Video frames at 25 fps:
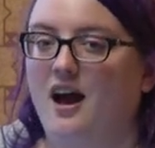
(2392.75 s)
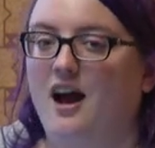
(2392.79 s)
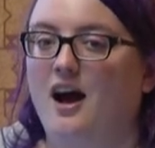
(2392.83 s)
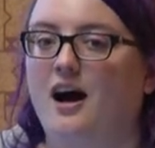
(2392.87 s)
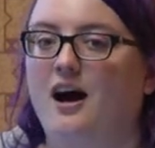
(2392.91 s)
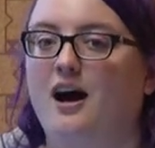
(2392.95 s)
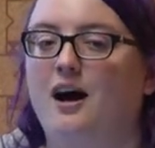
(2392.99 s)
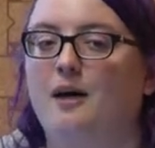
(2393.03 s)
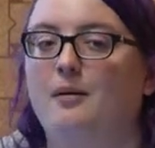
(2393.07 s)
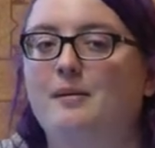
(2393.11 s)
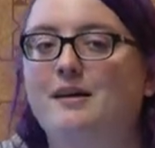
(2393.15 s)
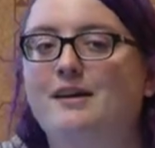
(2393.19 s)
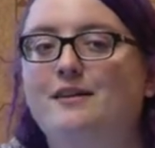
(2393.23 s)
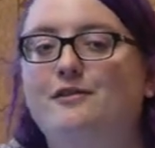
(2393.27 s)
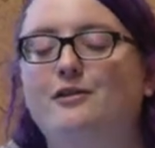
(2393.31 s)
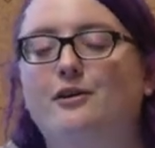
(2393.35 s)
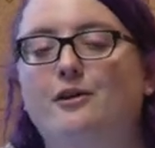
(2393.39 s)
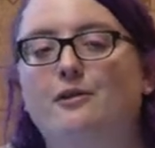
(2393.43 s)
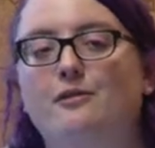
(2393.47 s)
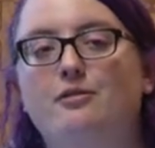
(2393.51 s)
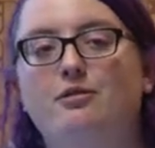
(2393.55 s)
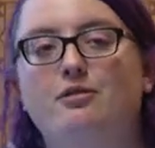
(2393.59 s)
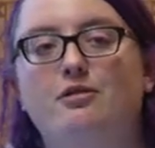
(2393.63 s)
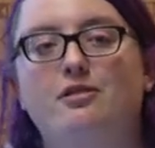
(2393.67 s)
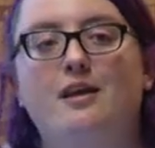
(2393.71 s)
Um, if
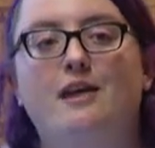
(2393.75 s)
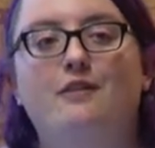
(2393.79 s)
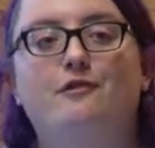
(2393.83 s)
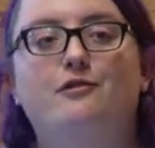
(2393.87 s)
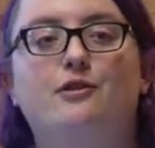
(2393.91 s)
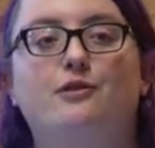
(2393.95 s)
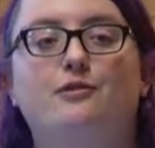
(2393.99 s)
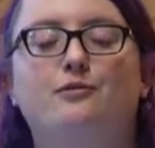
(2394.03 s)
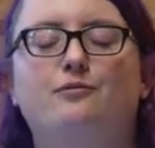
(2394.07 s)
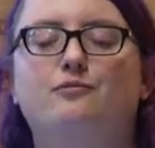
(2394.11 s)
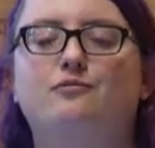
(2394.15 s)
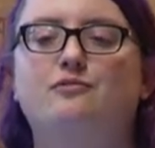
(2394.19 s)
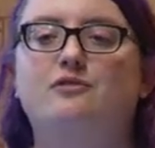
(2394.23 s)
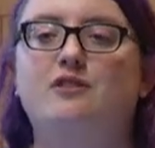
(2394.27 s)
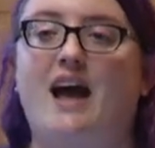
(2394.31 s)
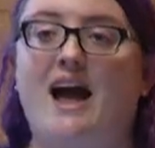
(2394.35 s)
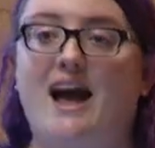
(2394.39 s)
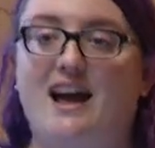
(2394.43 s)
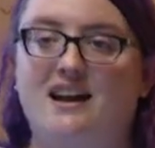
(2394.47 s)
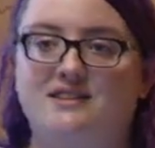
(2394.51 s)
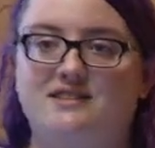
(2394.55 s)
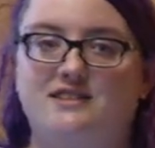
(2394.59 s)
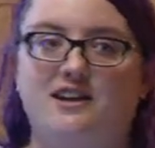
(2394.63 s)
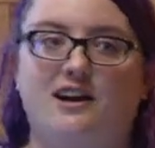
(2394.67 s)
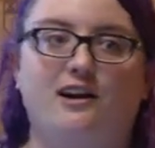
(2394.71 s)
you're if you're
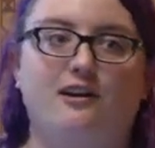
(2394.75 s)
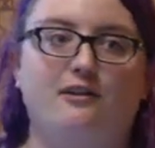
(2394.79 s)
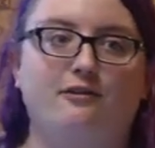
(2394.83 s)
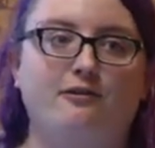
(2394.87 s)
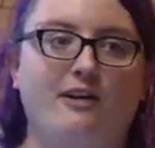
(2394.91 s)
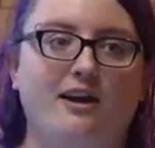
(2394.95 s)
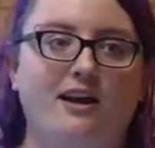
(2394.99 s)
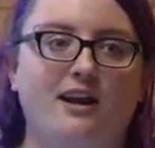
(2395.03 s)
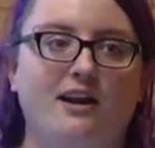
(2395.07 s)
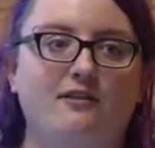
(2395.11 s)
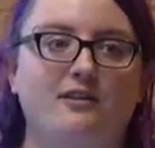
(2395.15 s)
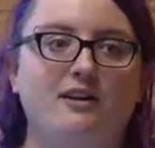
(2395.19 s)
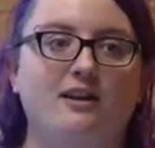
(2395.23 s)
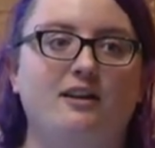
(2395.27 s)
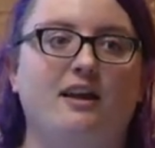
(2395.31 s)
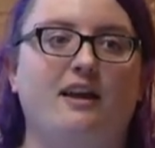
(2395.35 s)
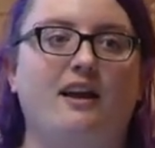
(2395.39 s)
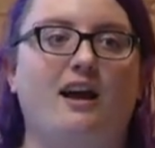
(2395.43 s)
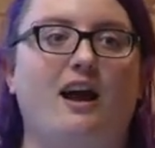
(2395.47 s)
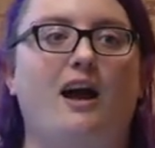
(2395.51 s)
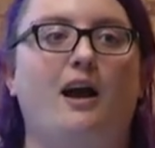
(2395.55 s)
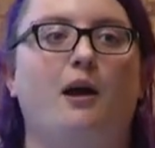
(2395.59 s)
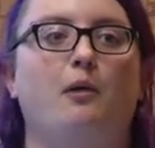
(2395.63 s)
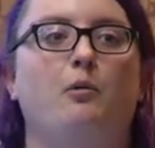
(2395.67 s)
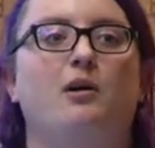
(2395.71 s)
that terrified of it,
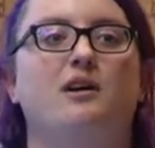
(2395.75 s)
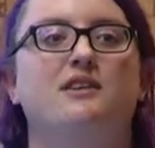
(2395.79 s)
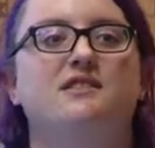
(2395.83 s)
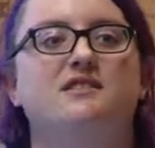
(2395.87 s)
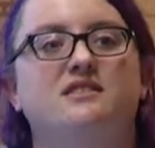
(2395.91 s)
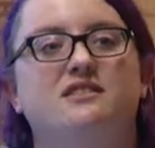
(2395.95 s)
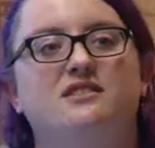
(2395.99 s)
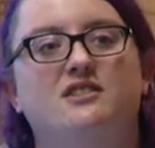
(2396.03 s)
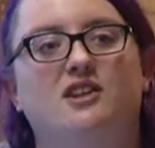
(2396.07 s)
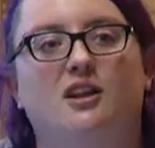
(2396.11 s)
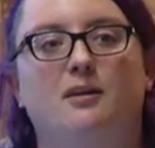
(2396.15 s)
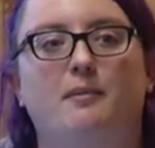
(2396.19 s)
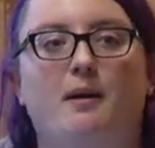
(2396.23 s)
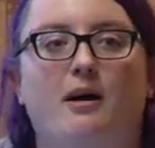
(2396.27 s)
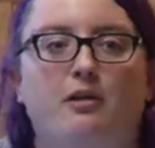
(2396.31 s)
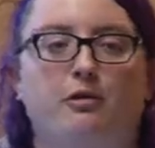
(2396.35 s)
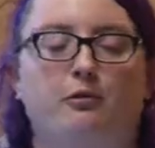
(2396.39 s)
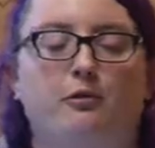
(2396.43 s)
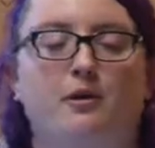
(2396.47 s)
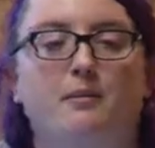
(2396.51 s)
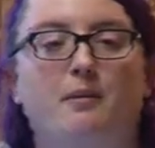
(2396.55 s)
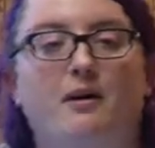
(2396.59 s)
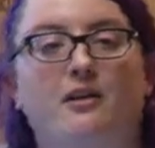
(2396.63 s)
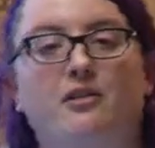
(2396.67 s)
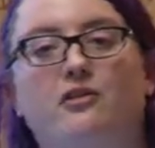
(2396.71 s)
like I was until about
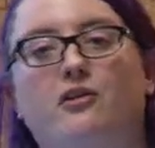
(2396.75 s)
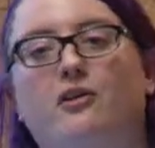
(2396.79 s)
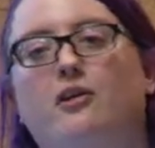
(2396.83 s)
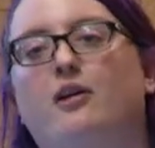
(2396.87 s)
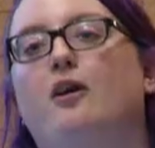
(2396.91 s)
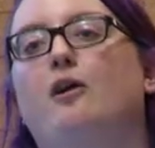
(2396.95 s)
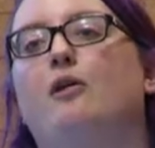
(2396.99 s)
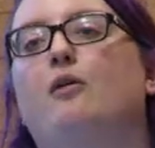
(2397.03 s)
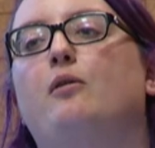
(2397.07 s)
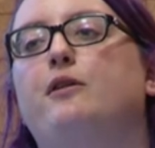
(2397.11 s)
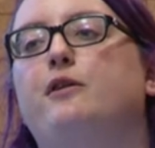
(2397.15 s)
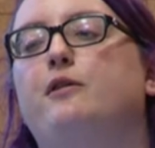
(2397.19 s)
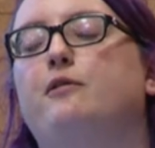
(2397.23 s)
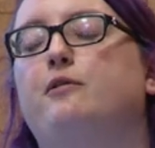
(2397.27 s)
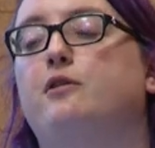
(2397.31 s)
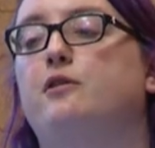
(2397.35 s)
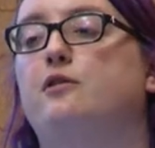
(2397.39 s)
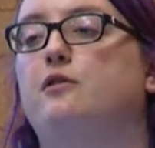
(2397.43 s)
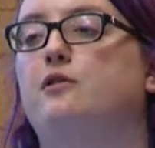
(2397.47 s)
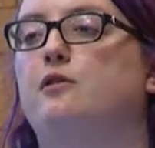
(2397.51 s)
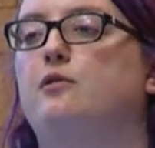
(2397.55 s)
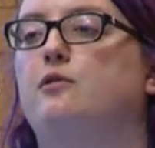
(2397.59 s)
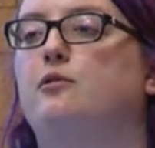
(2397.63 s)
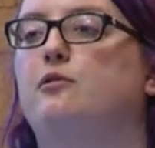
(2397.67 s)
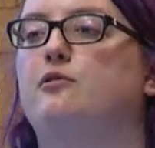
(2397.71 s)
three months ago, you
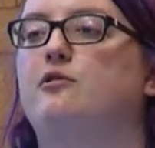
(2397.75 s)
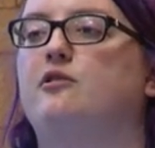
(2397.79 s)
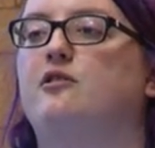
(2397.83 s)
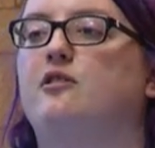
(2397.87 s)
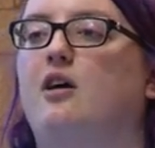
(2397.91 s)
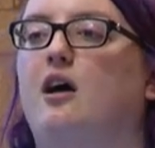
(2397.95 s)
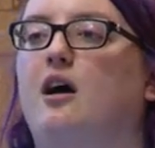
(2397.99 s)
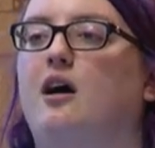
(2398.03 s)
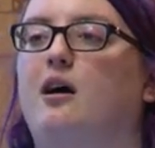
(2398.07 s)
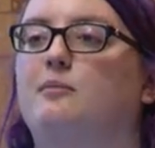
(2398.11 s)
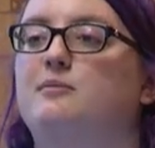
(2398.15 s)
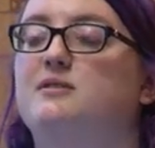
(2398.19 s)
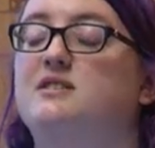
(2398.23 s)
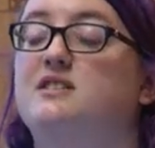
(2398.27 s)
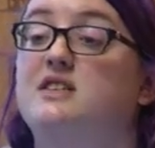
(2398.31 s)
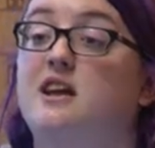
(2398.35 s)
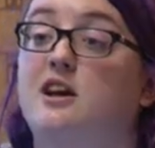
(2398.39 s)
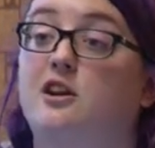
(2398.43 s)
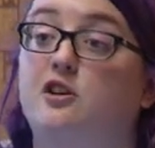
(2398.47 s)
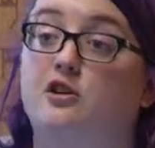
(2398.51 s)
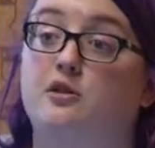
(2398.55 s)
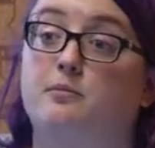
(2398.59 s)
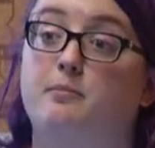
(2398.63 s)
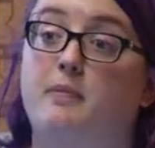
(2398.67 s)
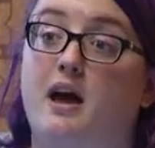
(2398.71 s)
can use um,
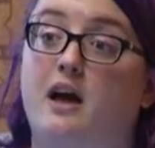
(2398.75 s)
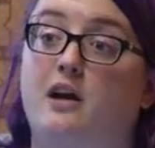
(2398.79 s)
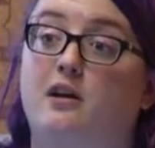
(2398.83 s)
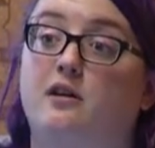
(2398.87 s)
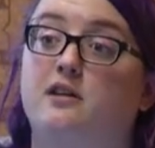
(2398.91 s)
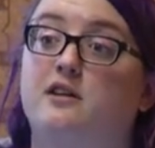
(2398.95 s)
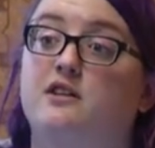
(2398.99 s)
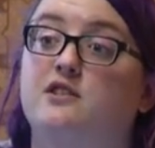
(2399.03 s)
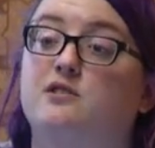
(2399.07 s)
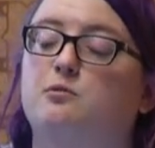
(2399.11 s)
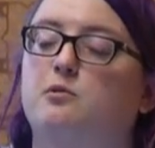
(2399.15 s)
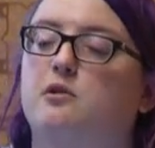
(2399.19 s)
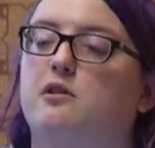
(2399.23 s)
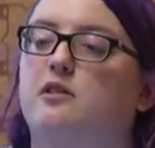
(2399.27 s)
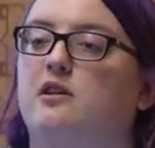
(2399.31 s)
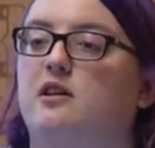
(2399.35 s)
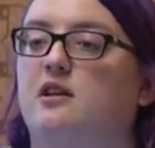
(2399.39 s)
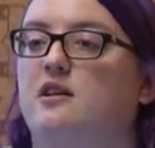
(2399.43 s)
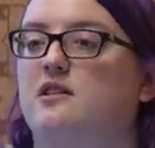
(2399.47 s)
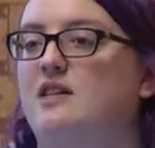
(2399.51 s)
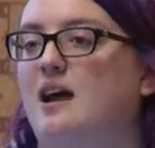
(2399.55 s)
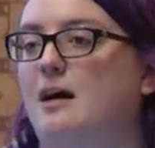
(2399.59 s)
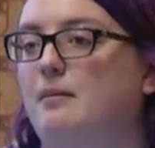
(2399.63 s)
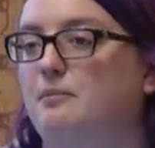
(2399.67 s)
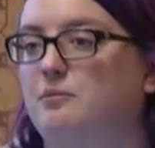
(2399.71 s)
standard batteries with an
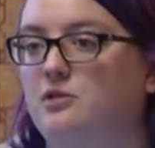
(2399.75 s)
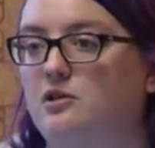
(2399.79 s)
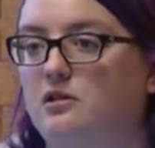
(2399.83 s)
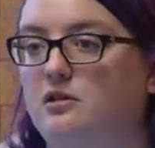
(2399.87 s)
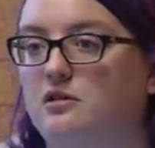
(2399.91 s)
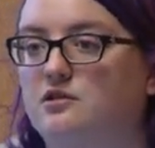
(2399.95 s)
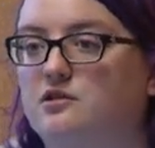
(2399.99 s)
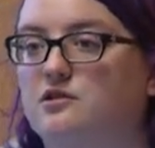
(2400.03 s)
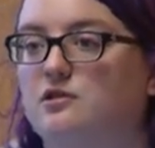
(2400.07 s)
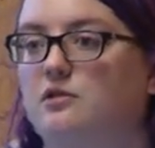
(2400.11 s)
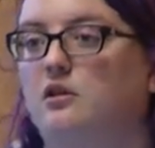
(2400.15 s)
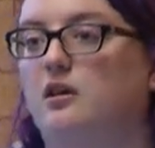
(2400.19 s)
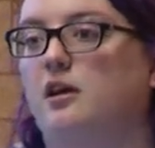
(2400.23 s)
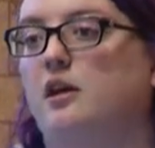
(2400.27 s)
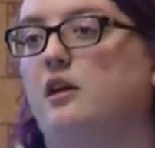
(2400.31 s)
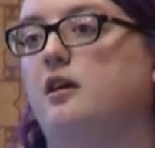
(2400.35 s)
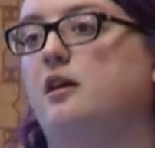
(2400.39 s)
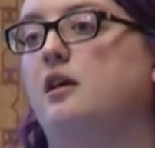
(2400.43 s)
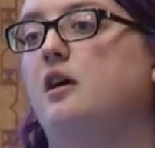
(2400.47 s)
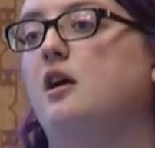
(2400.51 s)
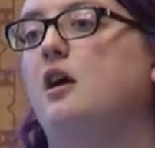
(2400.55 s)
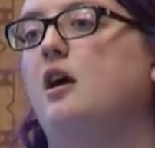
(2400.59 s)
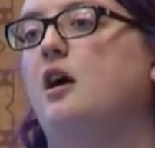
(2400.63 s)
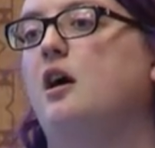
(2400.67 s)
adapter. So like